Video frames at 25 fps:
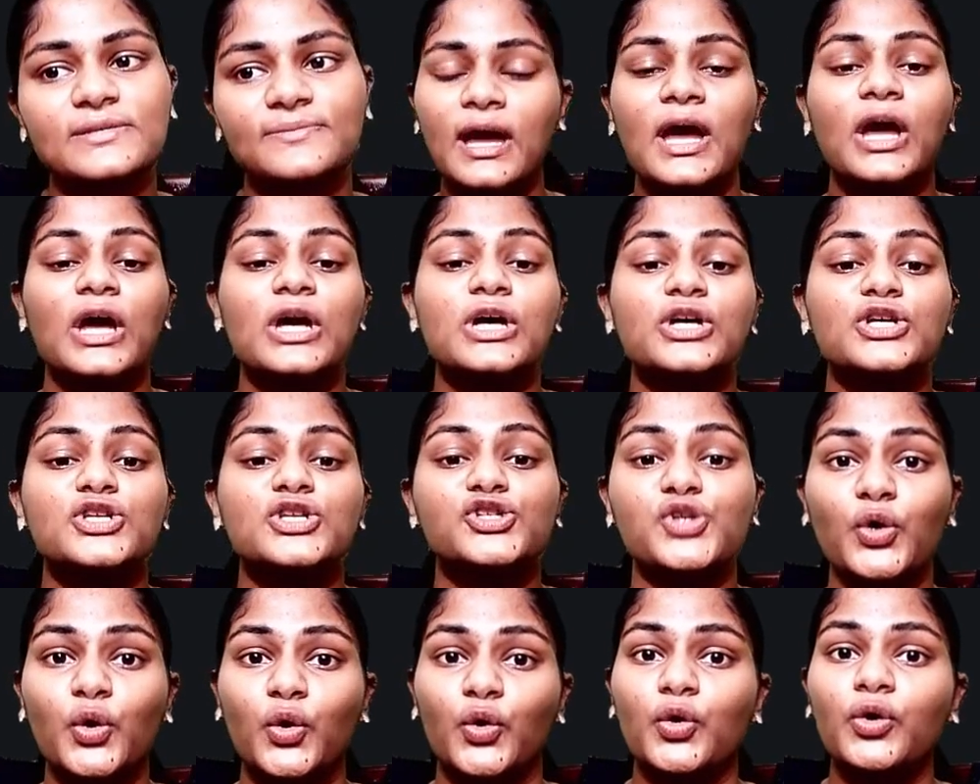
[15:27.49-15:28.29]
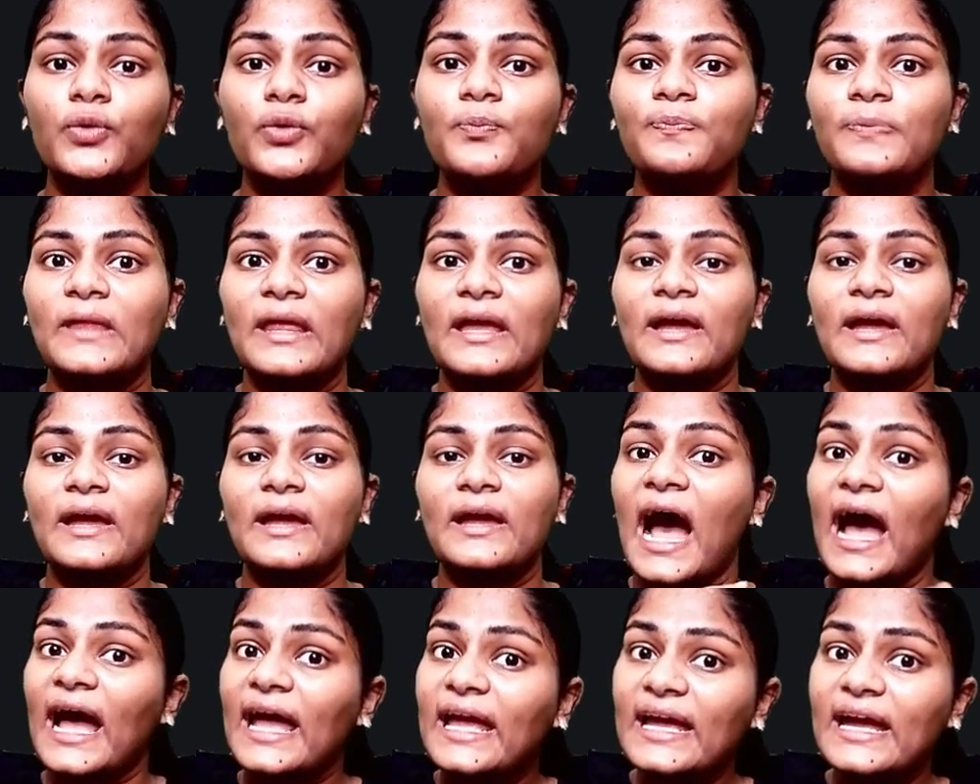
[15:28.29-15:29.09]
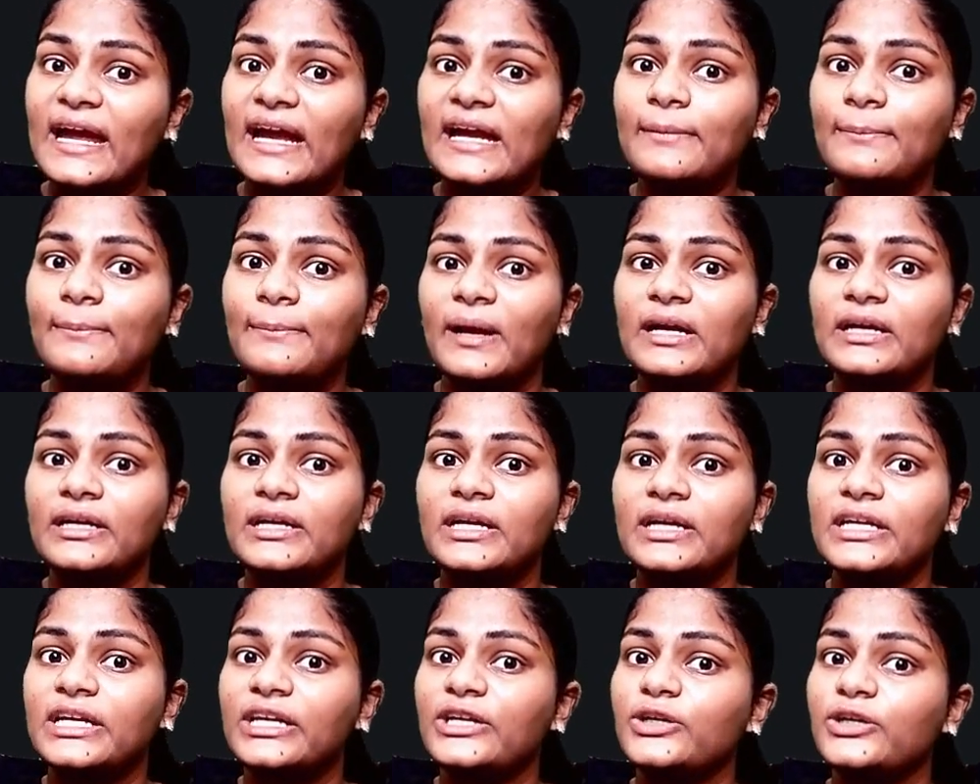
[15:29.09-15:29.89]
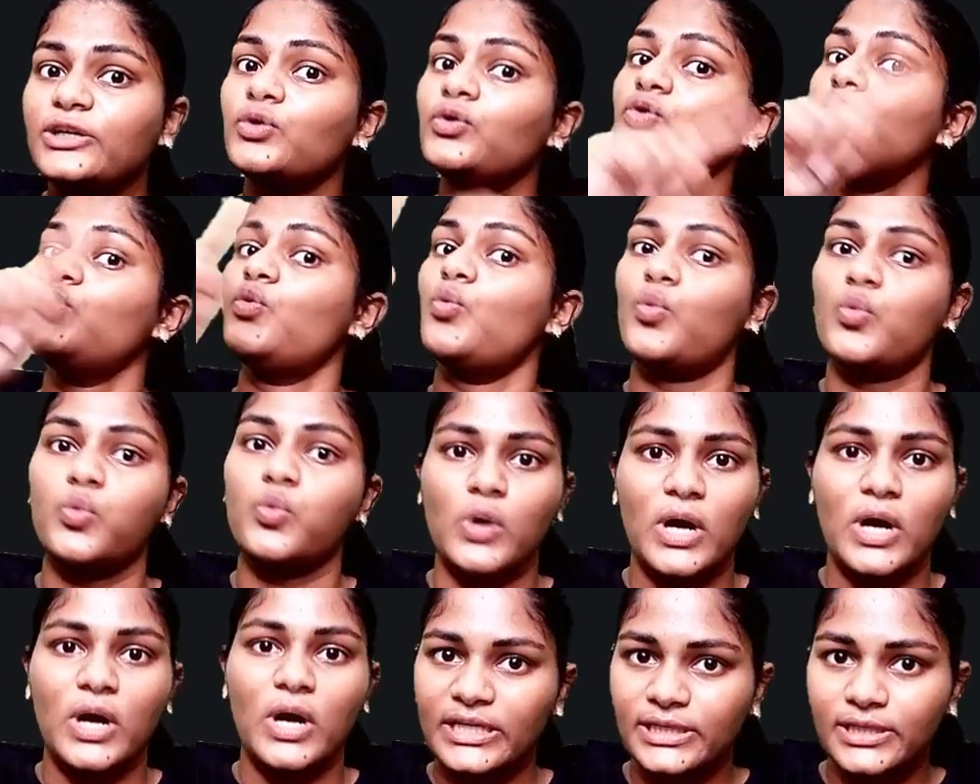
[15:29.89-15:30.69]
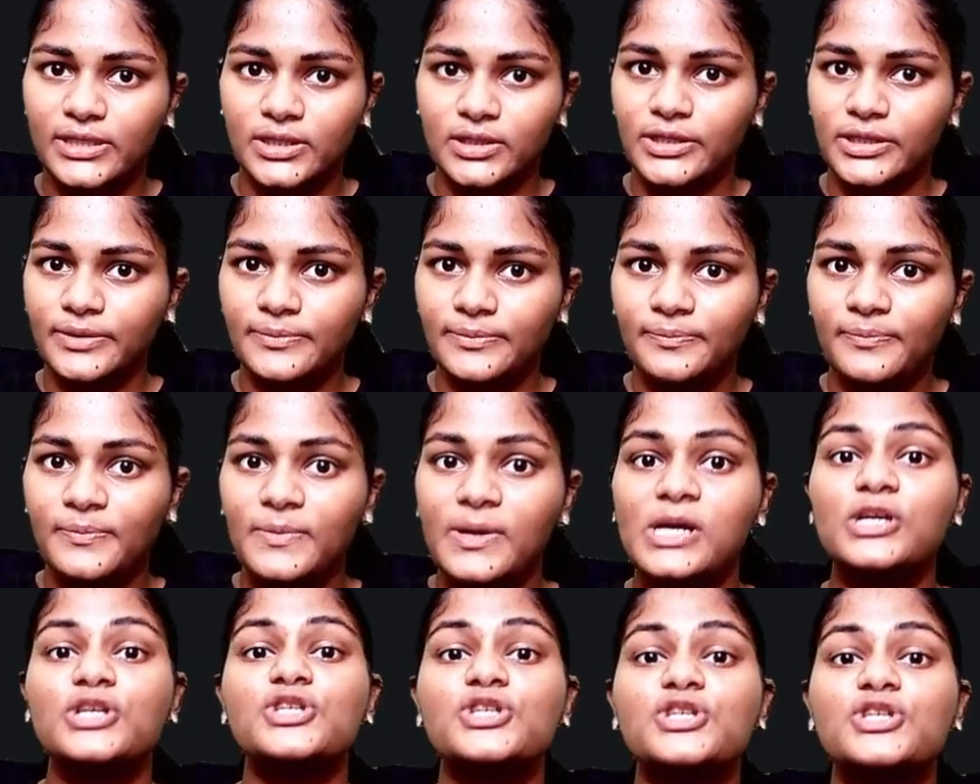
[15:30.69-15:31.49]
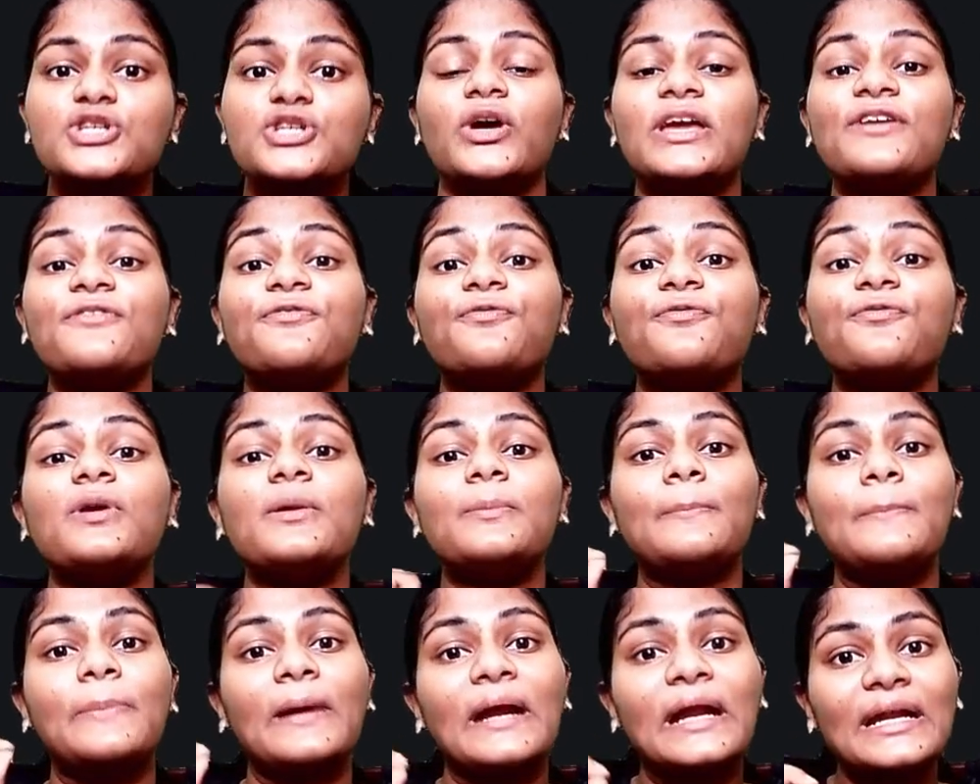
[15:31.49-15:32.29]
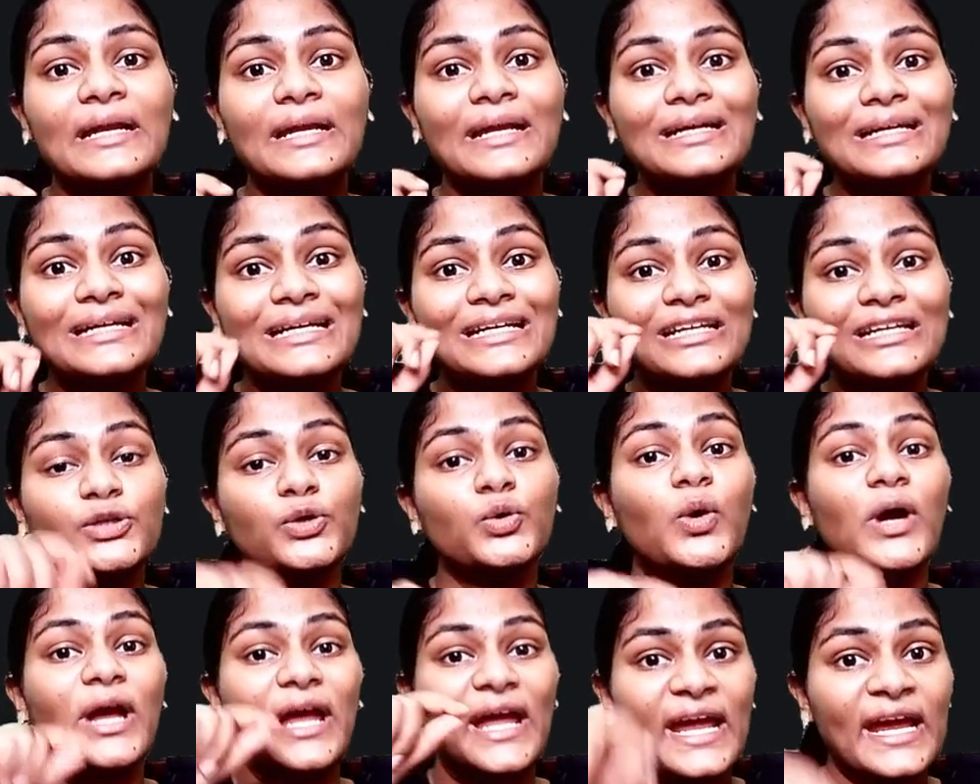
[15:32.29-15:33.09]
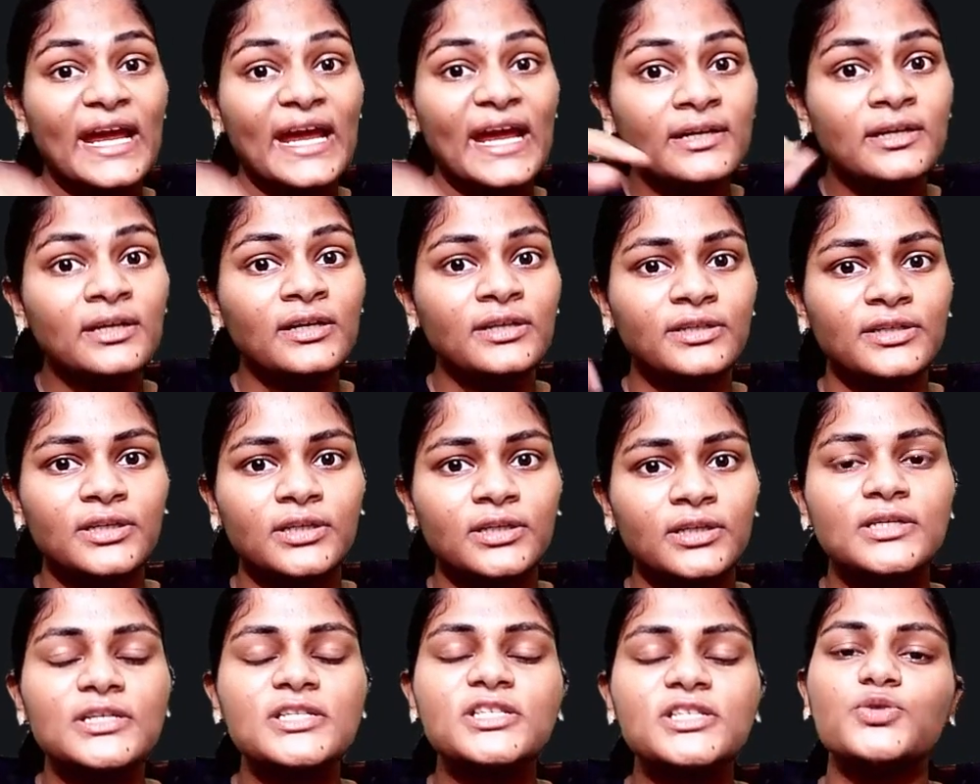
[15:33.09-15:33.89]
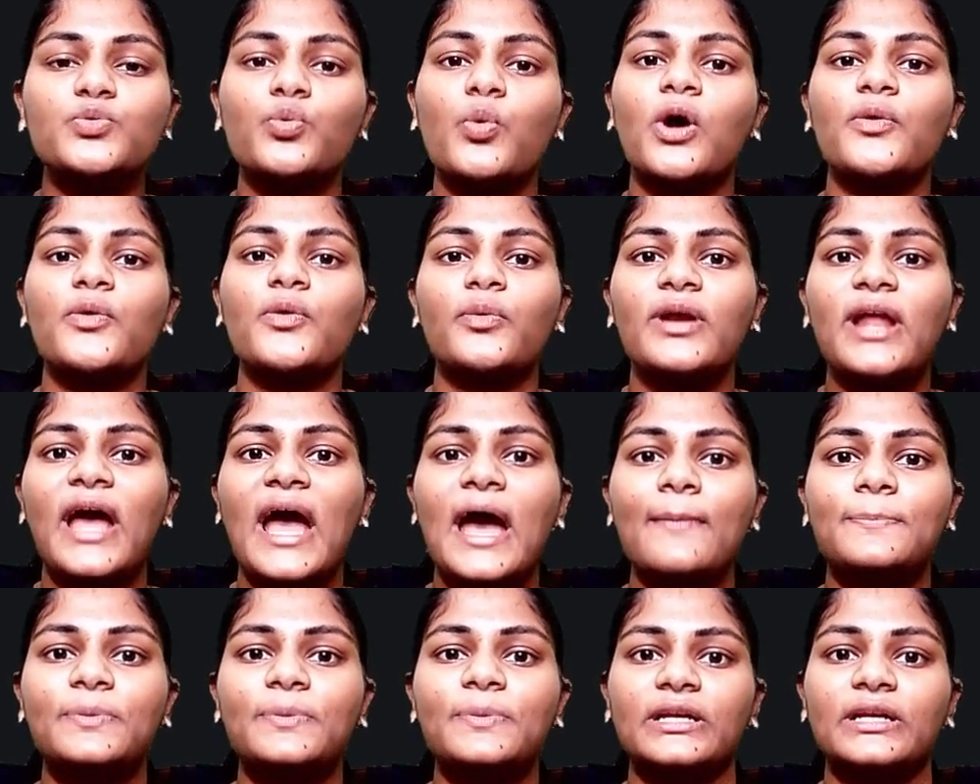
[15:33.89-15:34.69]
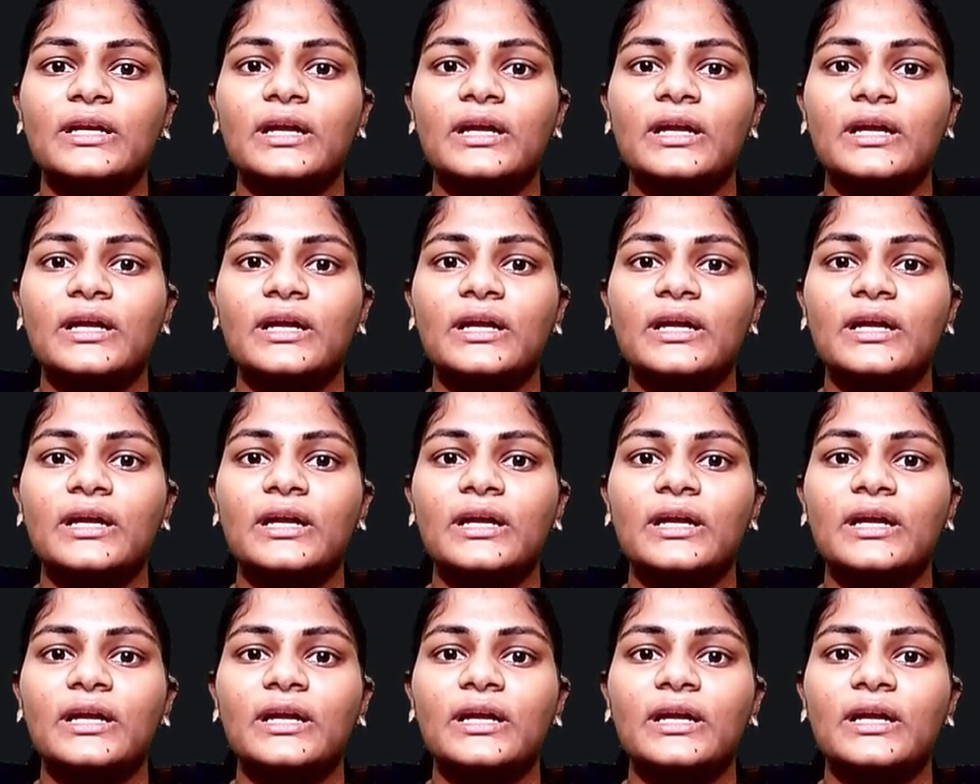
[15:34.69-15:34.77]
So I had bent it into one turn. So if we bend it into n turns, what would happen?